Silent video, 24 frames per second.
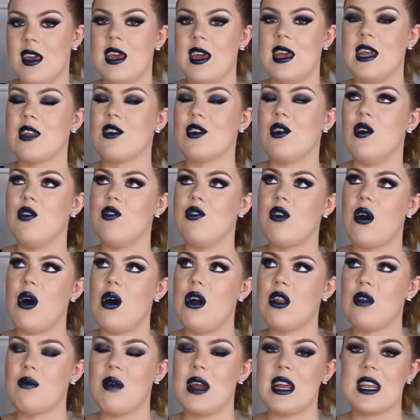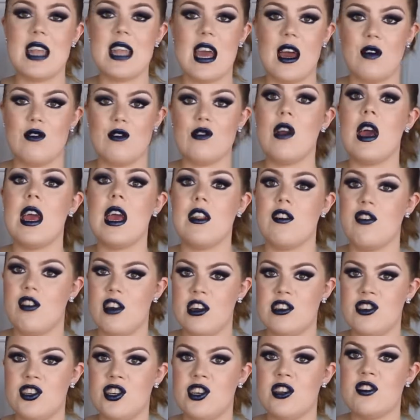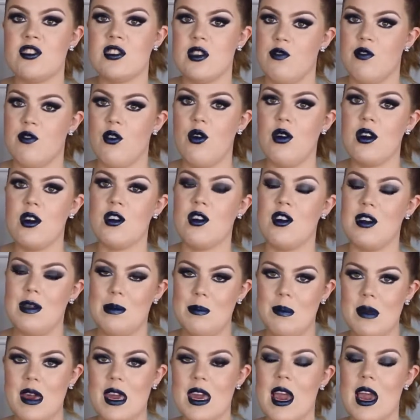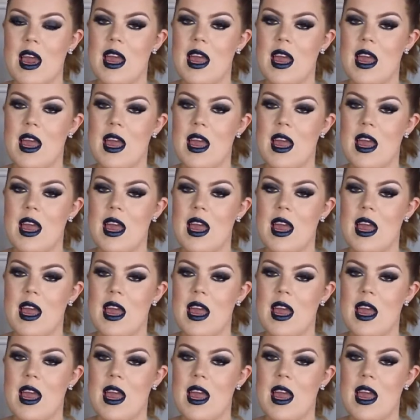It goes all the way down and touches the floor on me.